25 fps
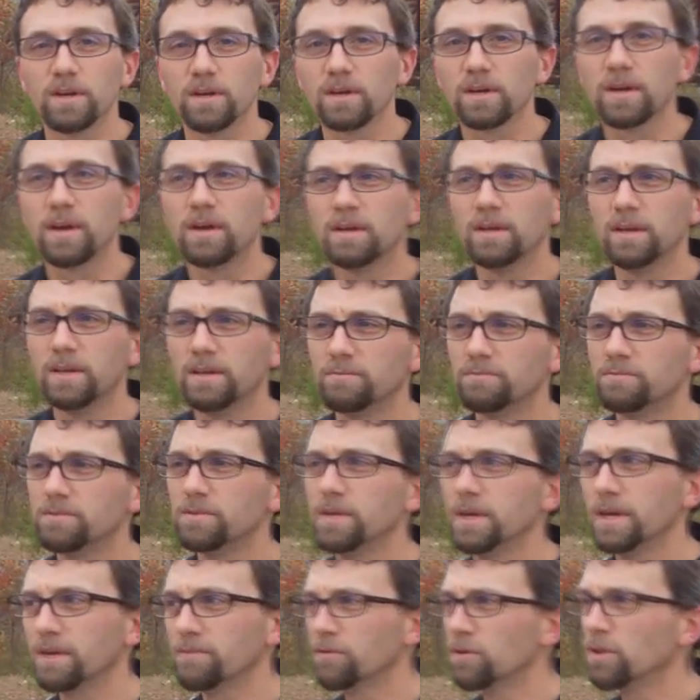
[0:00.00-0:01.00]

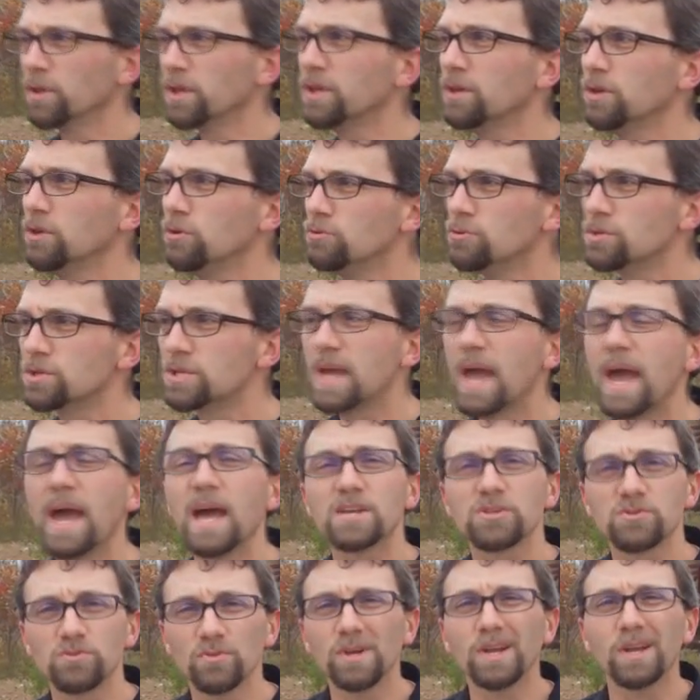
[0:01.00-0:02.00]
I've only used
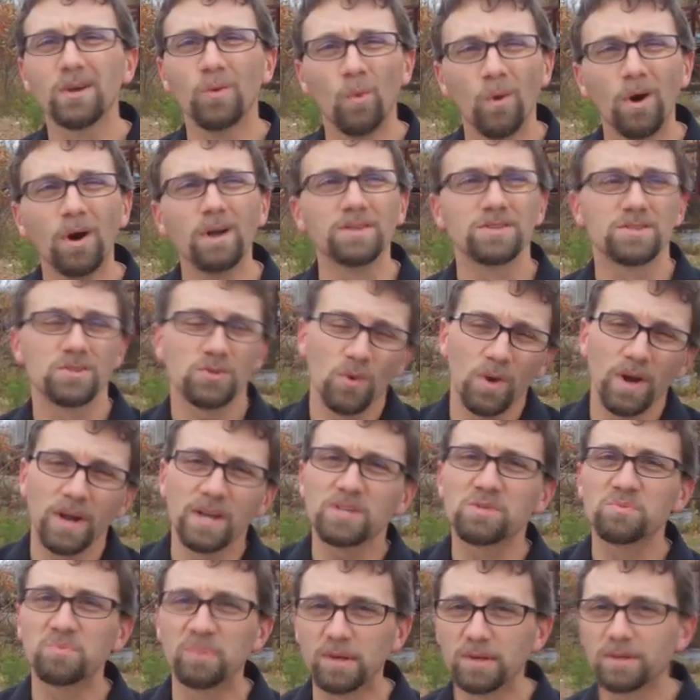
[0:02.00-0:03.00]
gas really
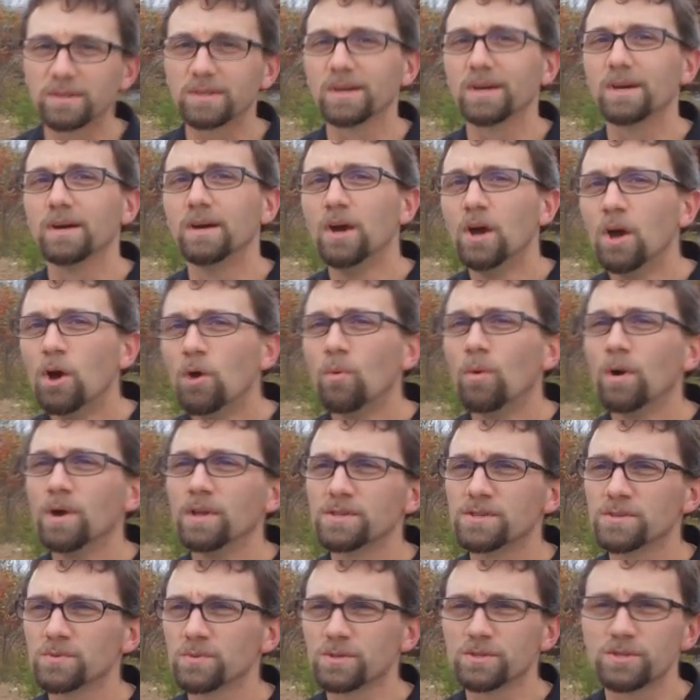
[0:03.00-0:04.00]
twice, but
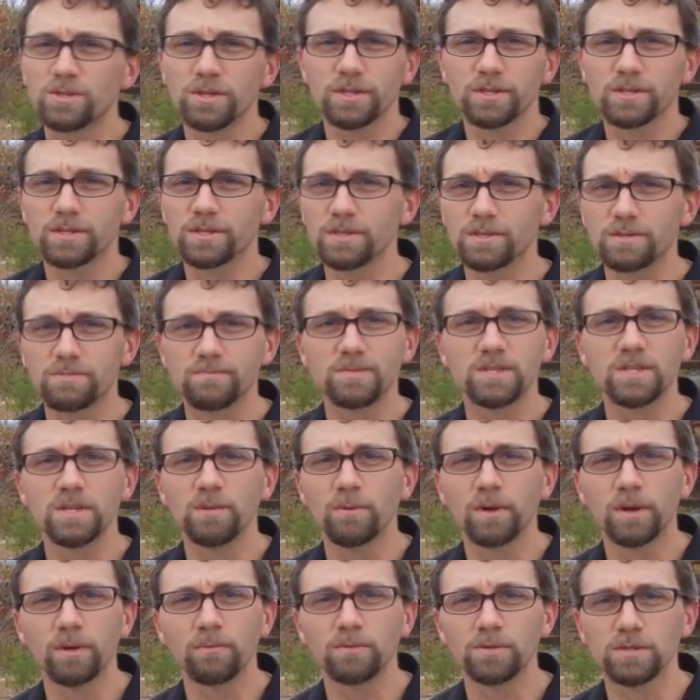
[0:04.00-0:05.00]
once was just to
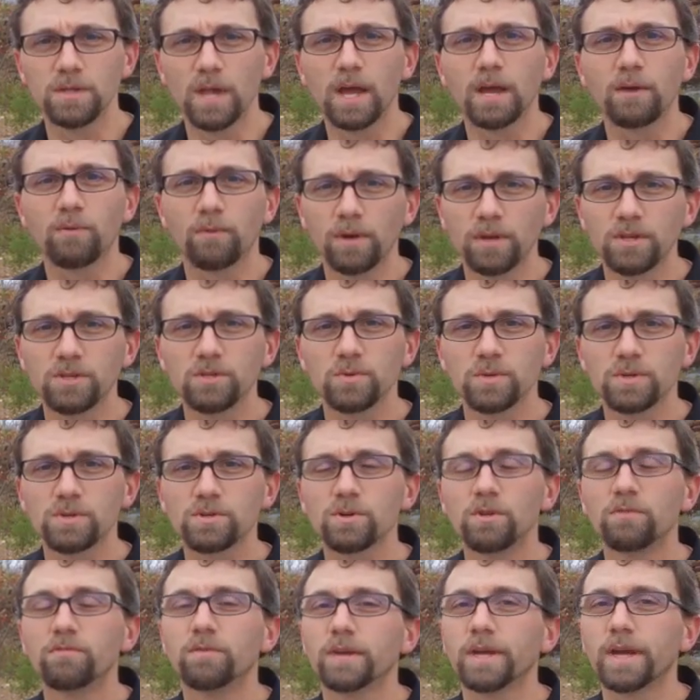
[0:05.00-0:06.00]
see what it was like when it
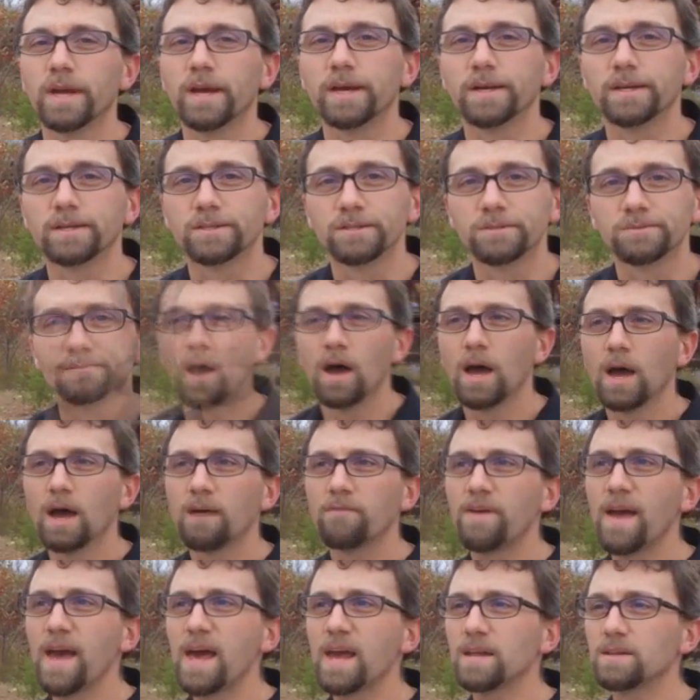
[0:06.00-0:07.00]
switched over to gas.
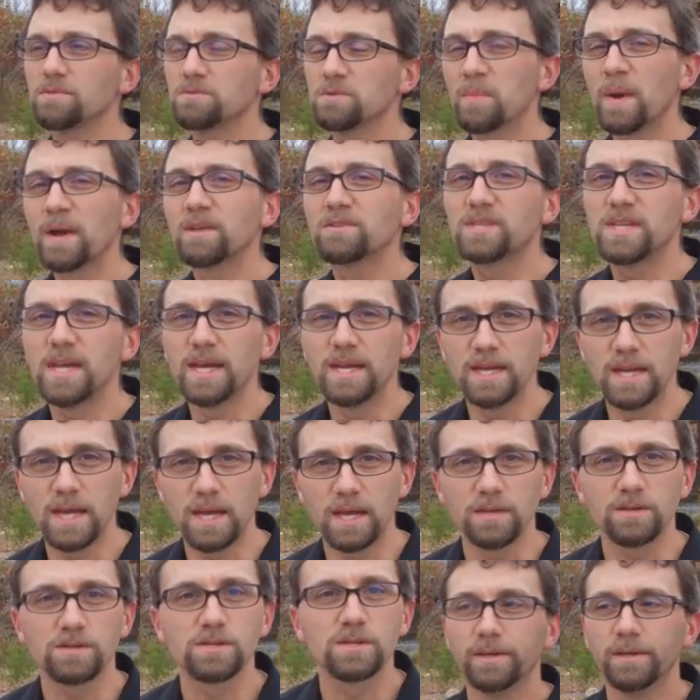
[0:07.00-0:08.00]
I've had it about 10
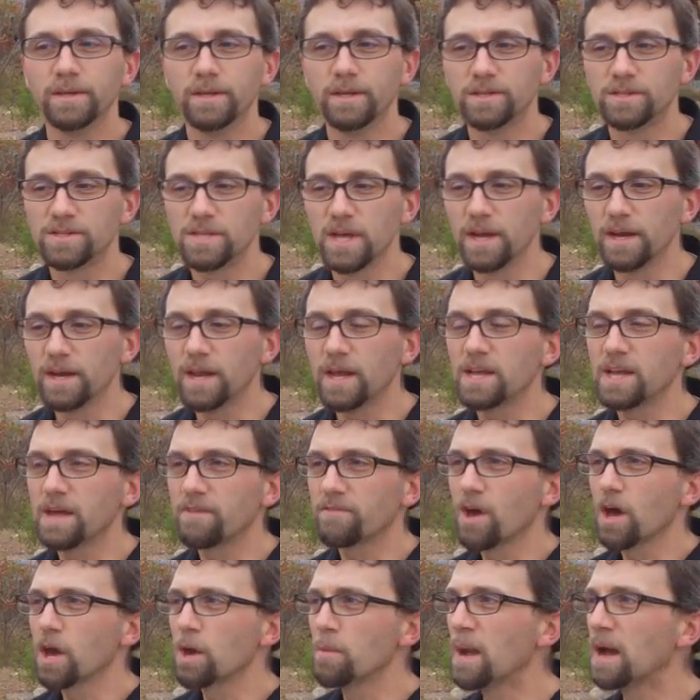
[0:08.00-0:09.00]
days. In 10 days,
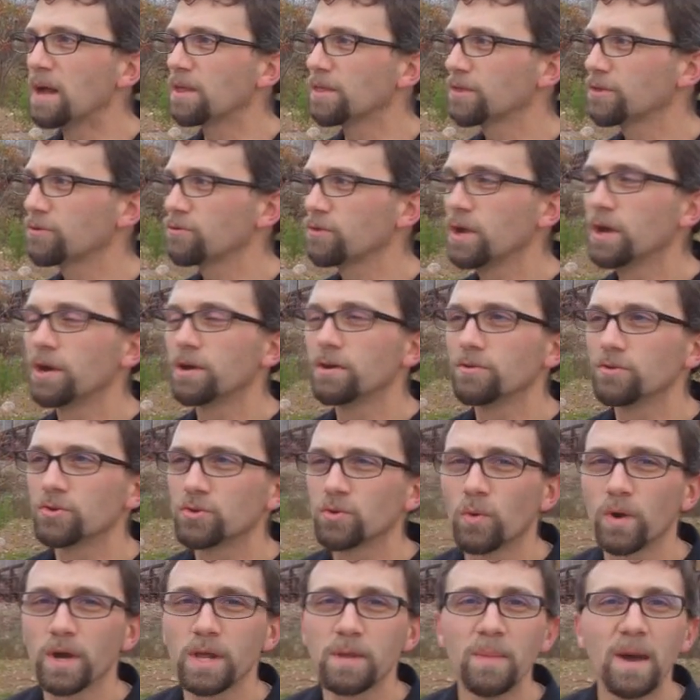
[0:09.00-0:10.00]
I've gone about
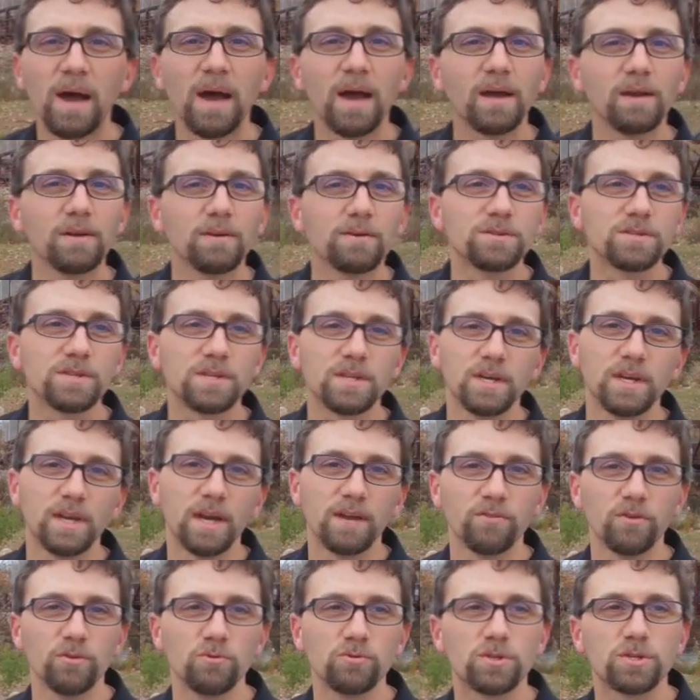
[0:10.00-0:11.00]
320 miles,
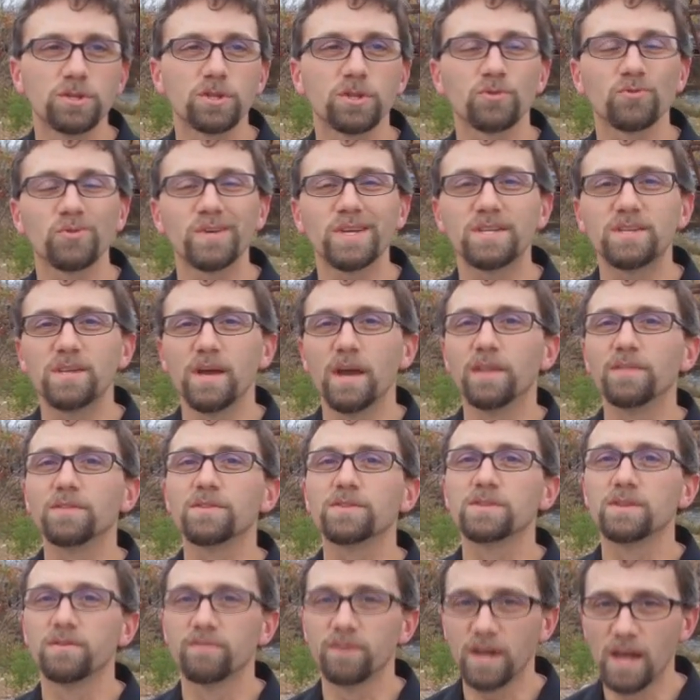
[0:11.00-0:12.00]
and I've used
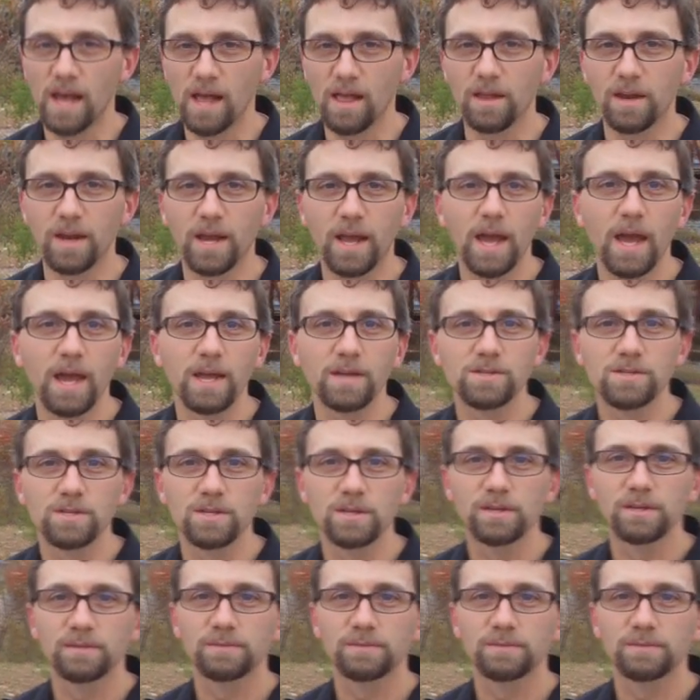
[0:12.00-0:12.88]
3/10 of a gallon of gas.